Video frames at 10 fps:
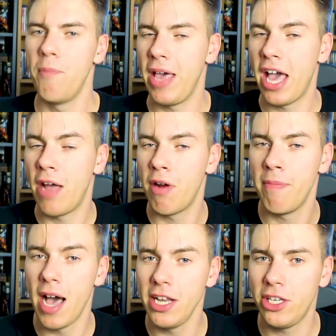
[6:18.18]
May I
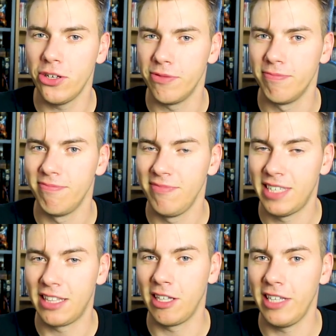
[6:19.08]
remind you
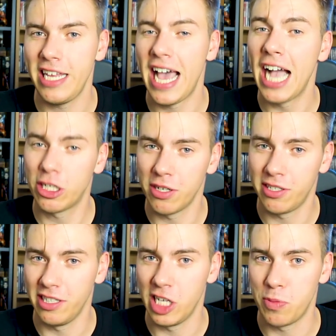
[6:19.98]
that the lead
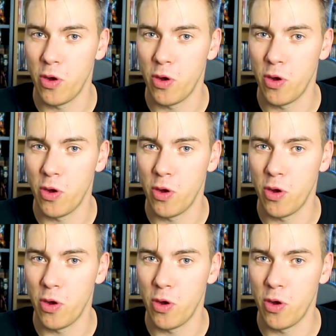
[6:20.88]
actress in this